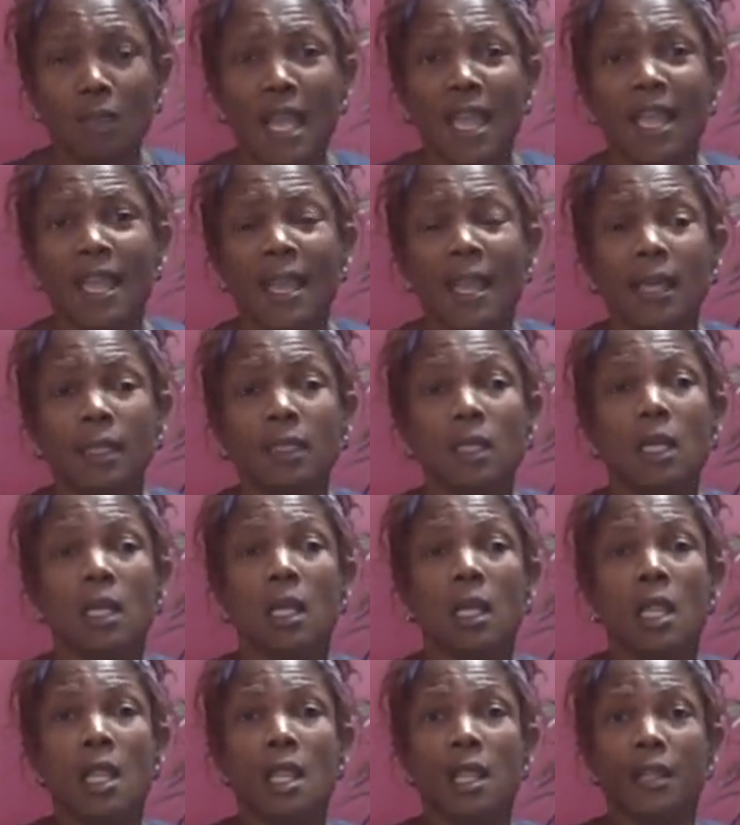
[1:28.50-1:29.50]
and
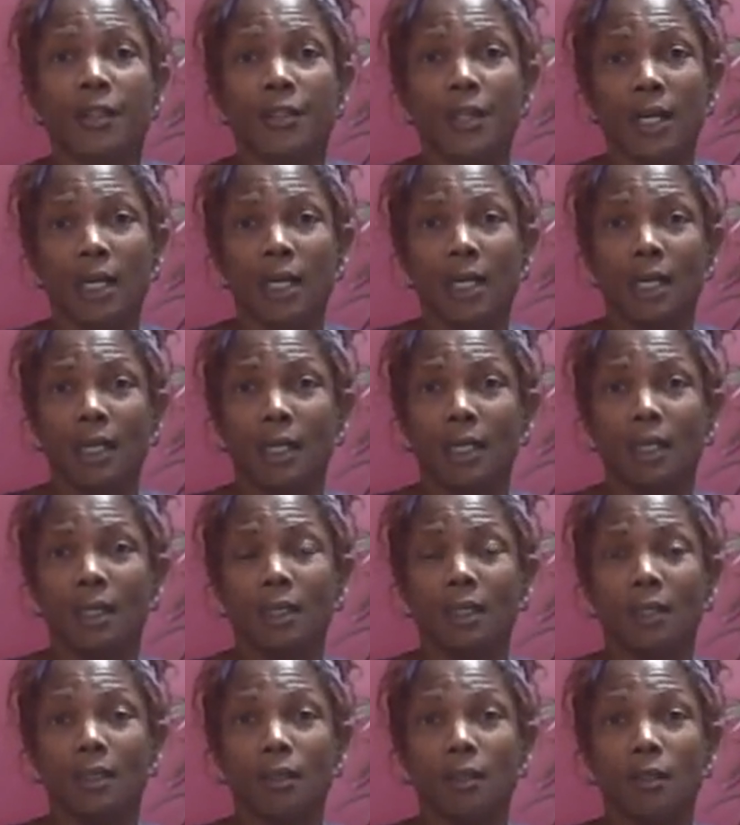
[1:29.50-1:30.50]
the
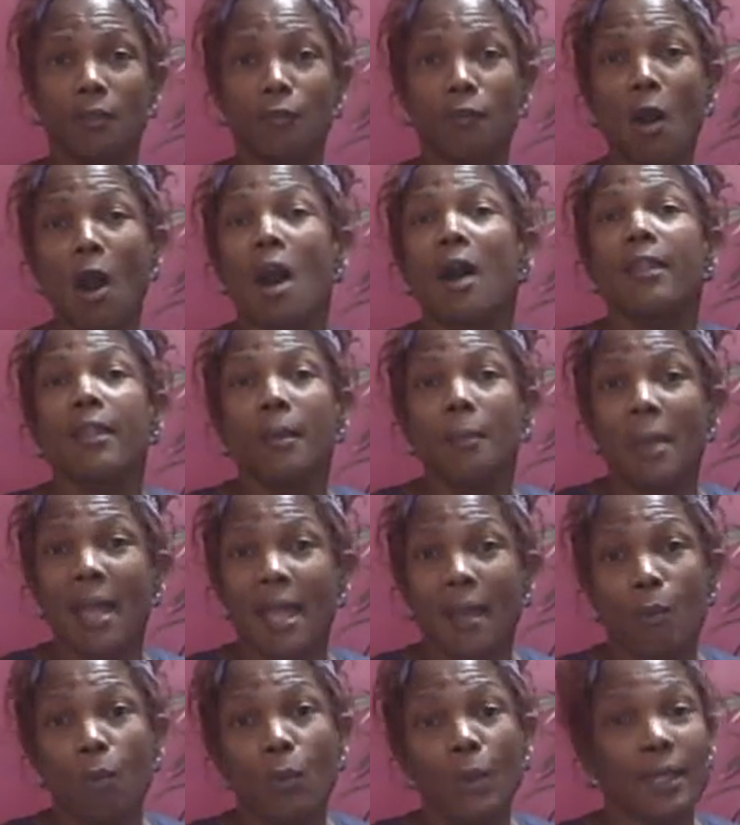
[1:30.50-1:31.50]
uh, the volume
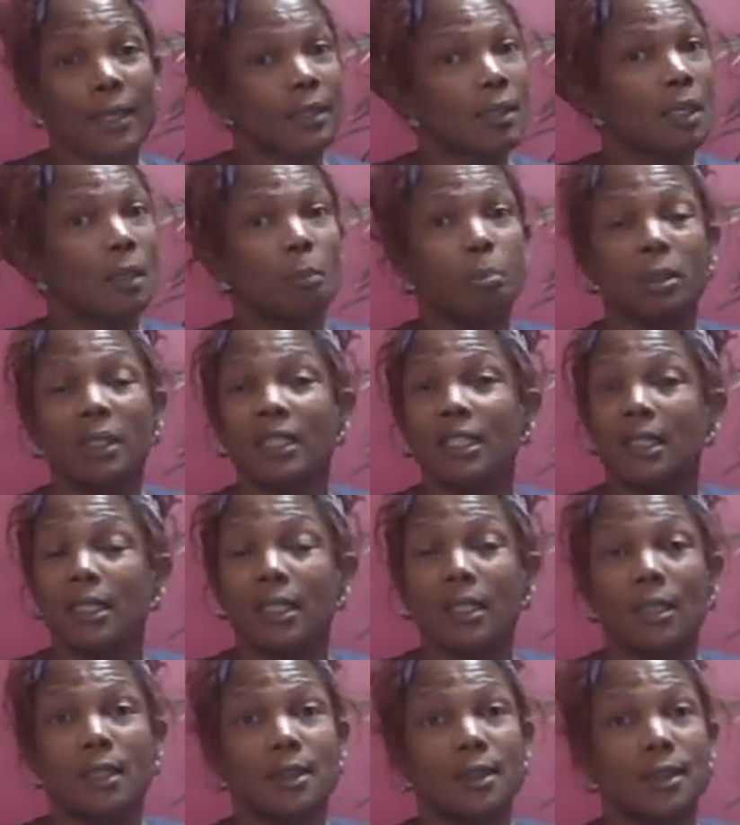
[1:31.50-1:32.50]
had went
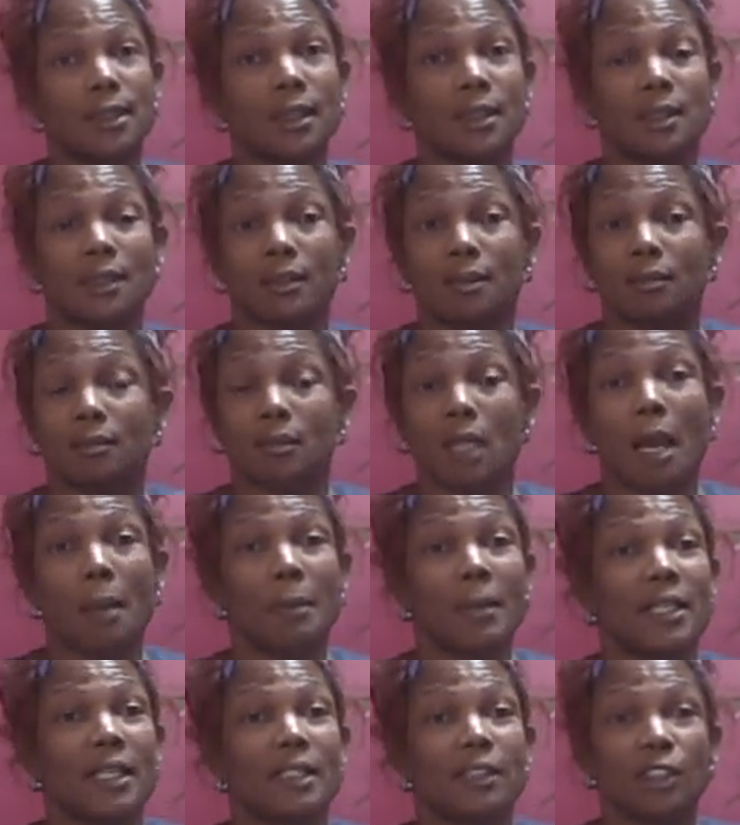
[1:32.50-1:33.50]
completely just, I
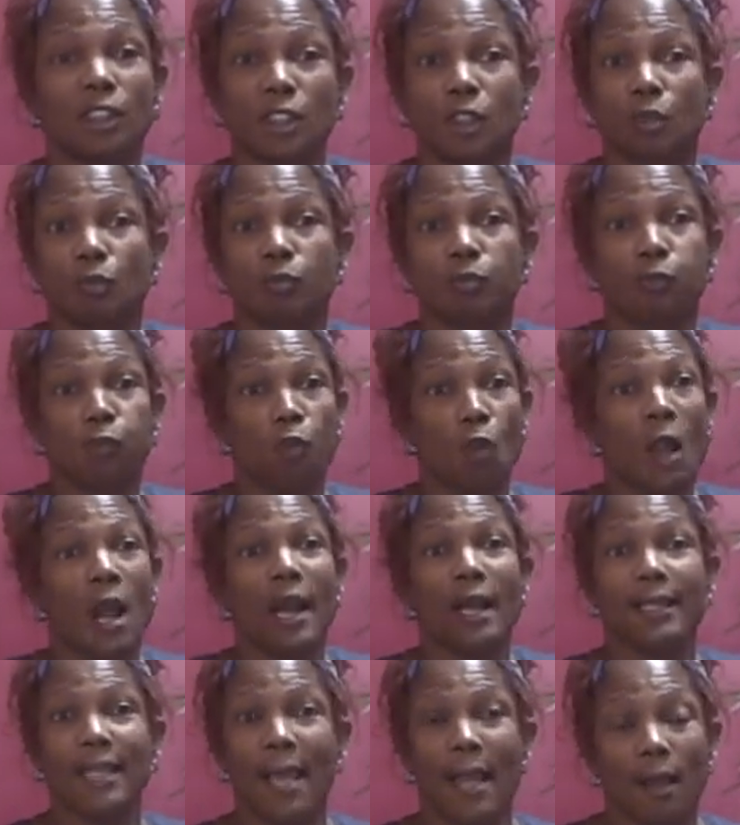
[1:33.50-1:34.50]
mean, it just
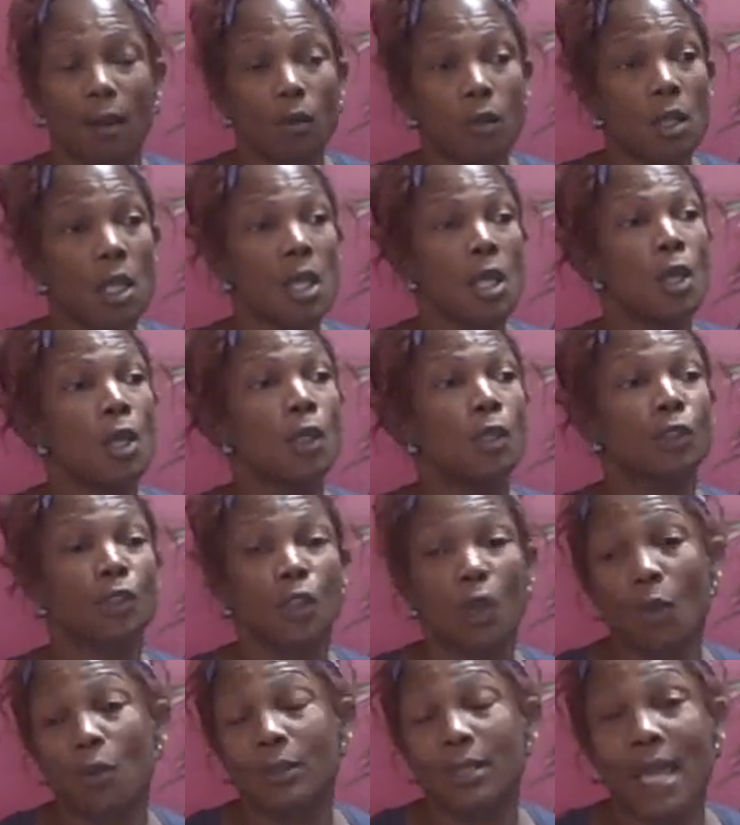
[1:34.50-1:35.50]
fried out. So